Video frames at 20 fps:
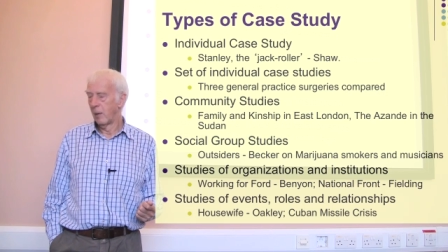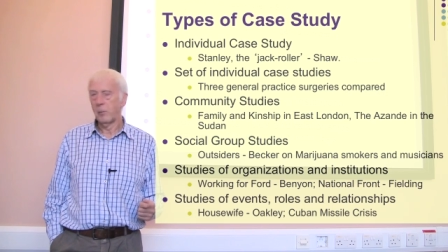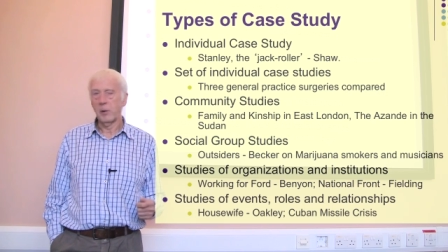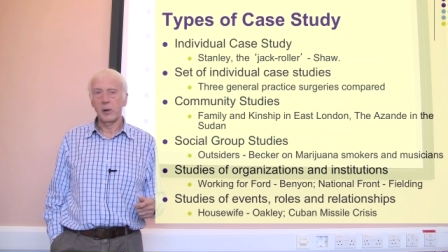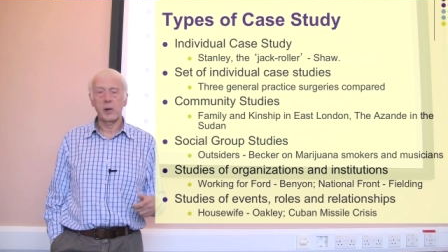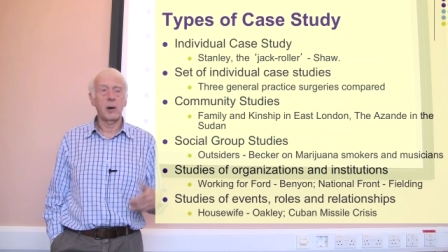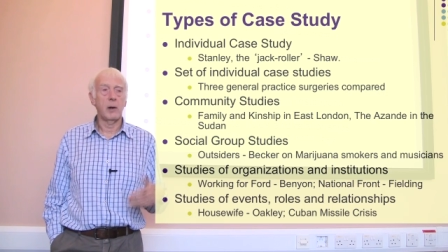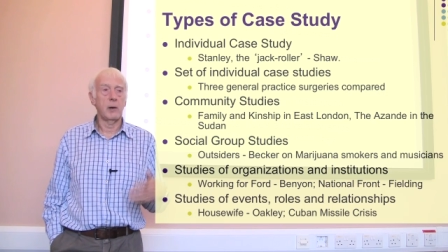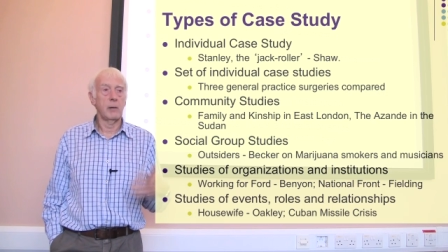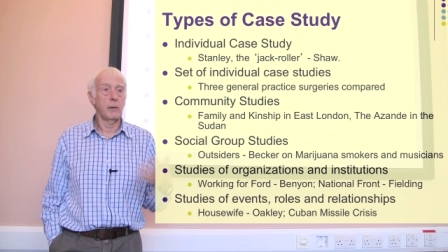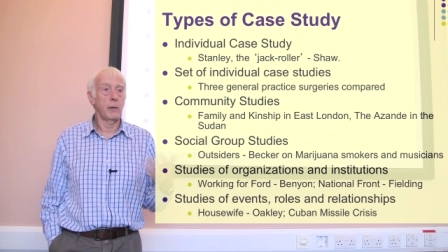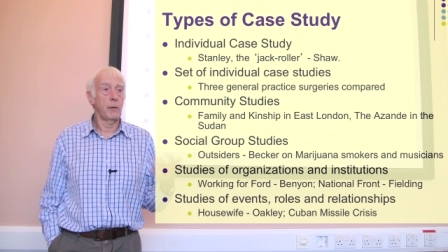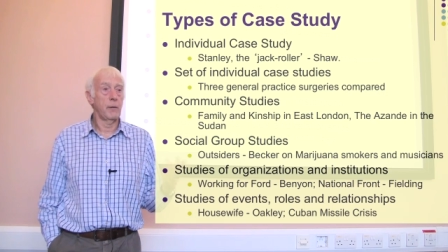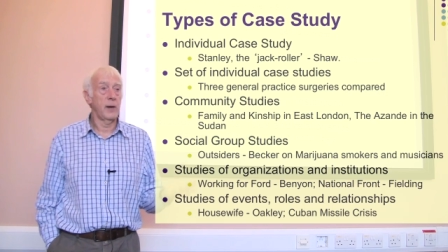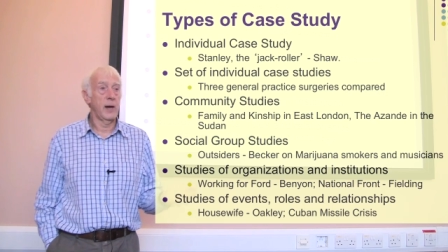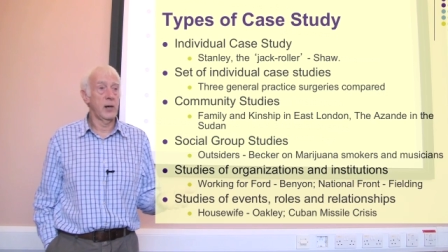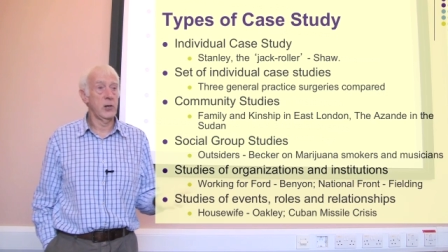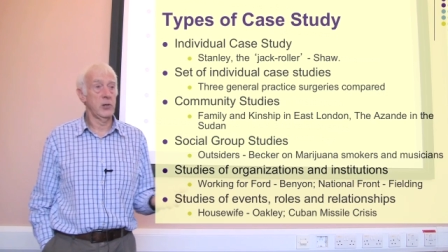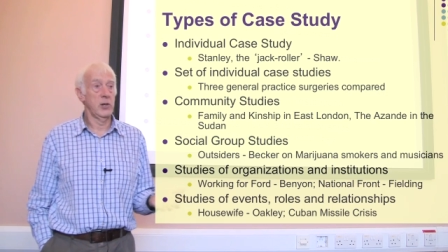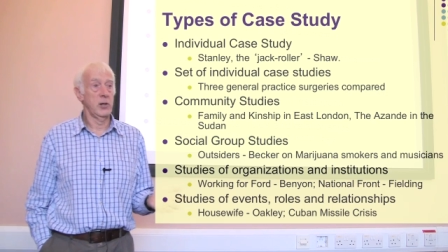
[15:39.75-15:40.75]
but a kind of a
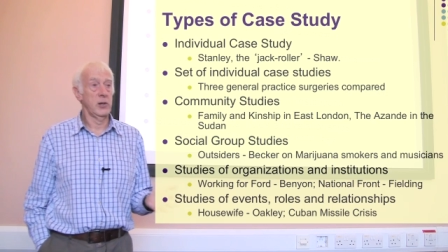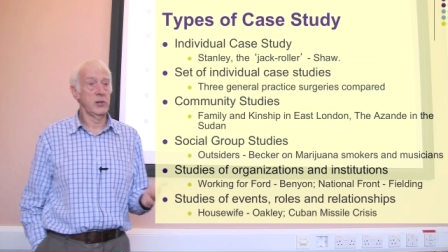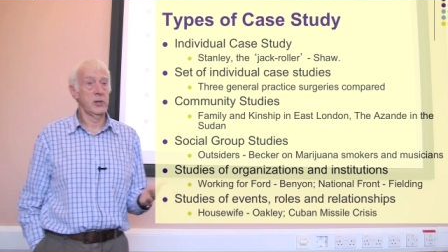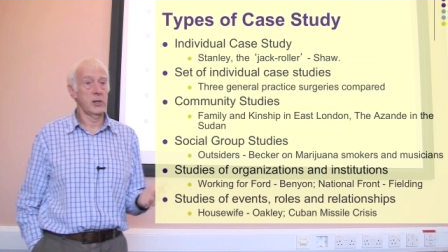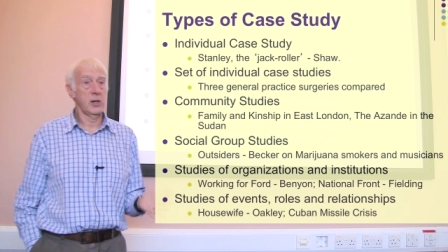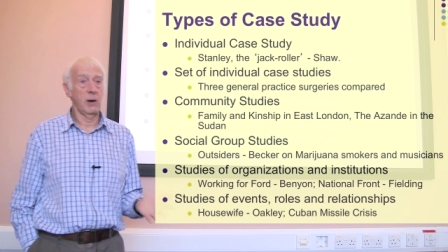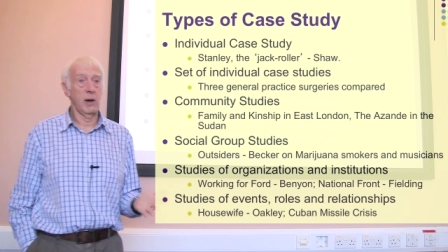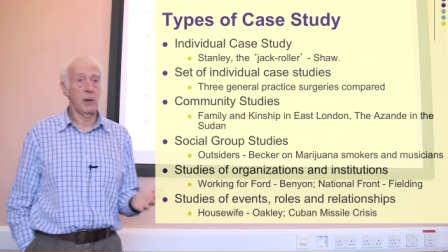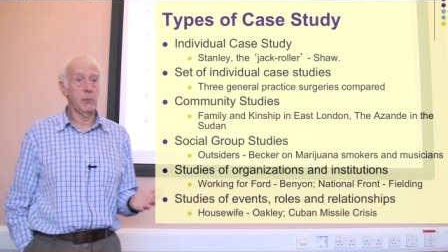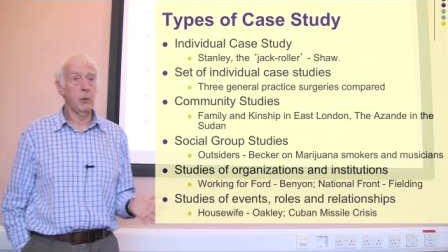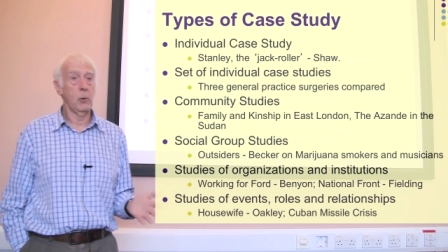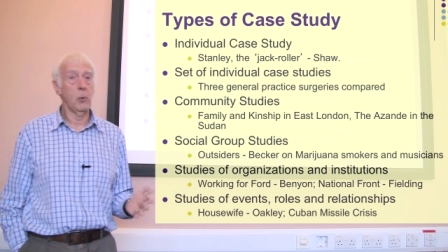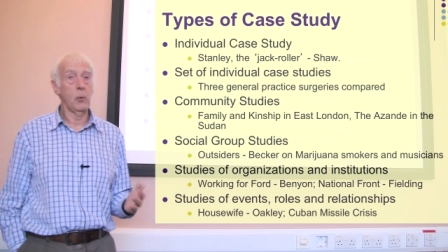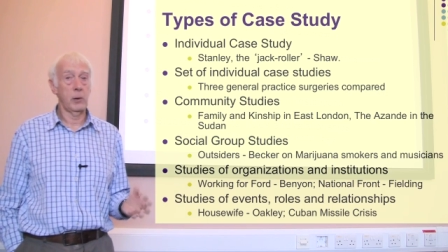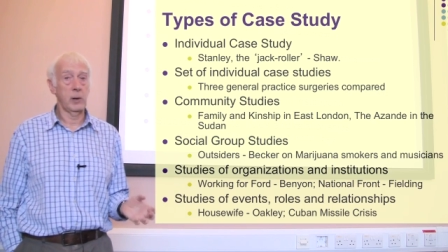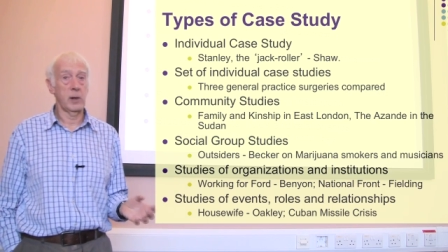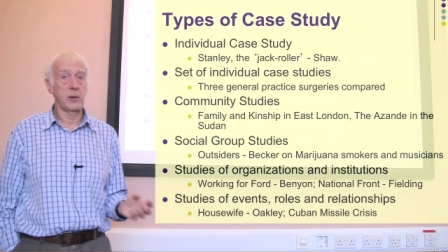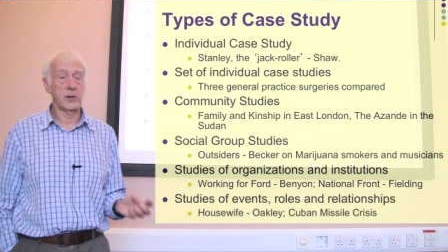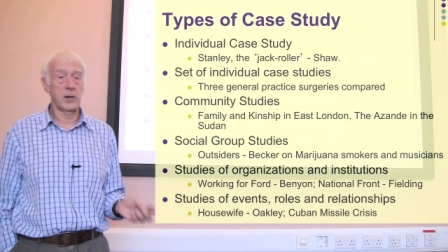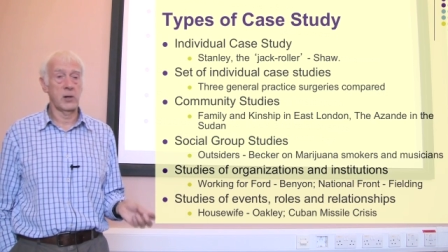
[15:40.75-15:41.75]
fascist-type
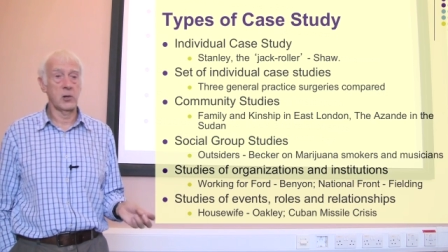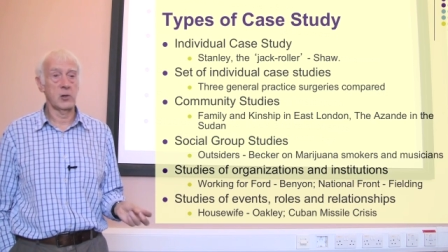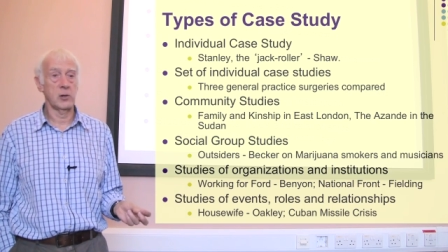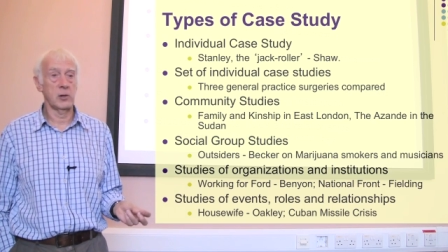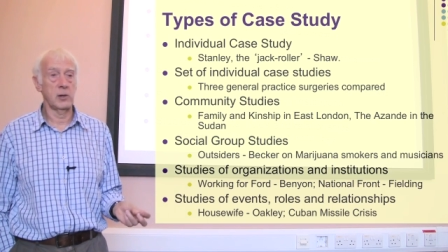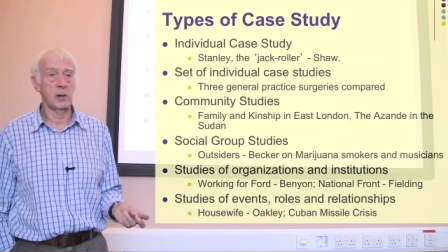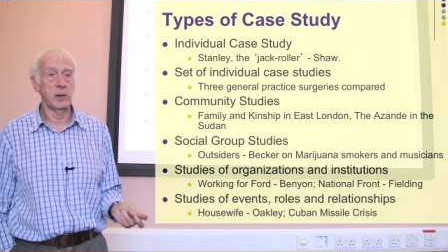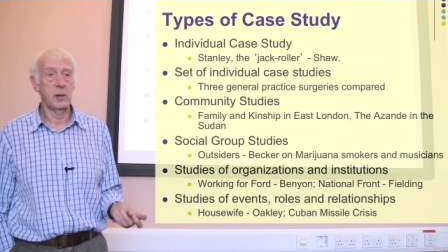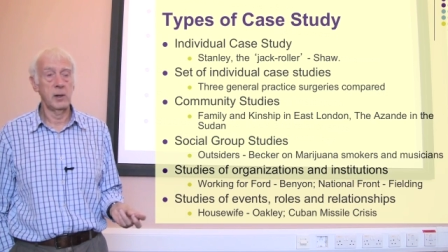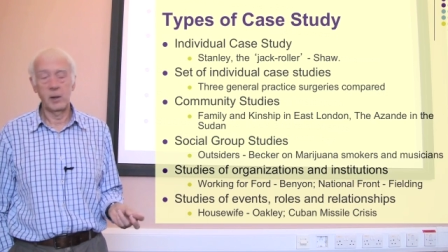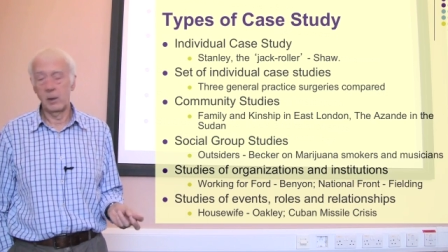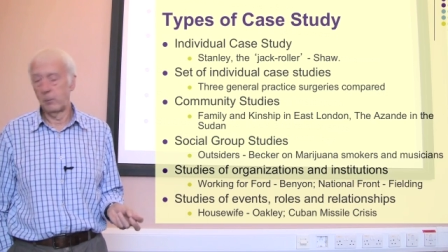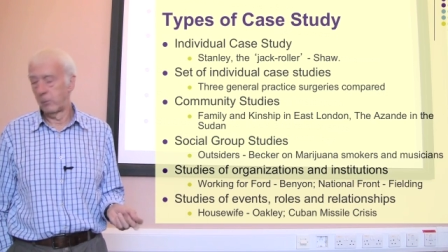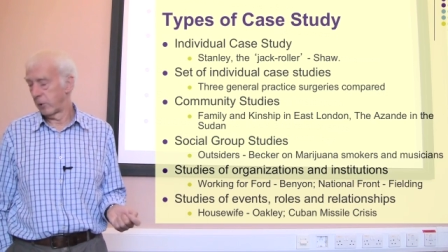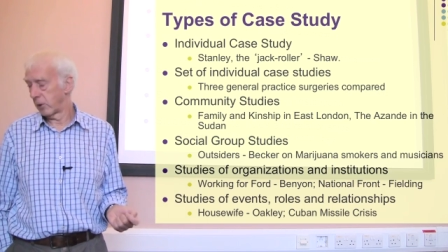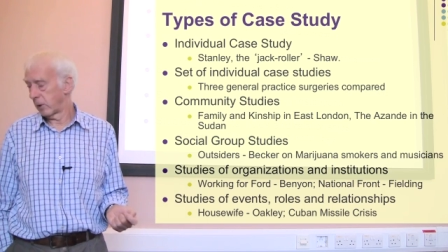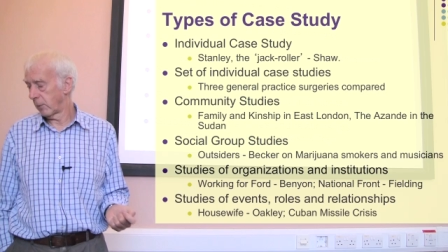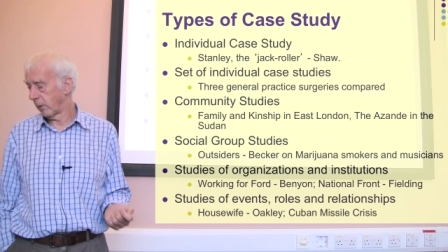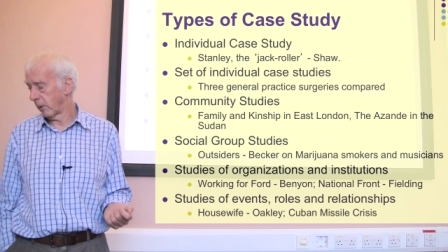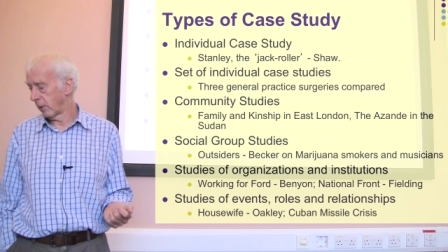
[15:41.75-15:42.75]
organisation in British